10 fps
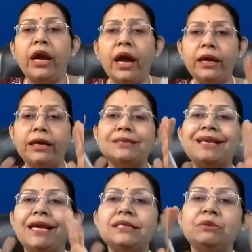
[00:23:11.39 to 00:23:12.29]
and it is
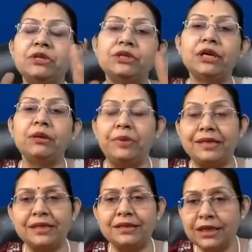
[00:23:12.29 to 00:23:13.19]
asymmetrical, it
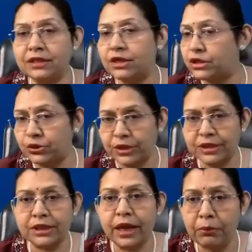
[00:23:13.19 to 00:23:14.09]
means the sex ratio
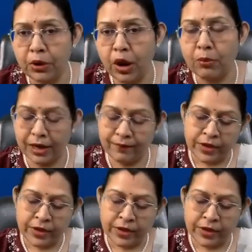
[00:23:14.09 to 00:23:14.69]
is abnormal.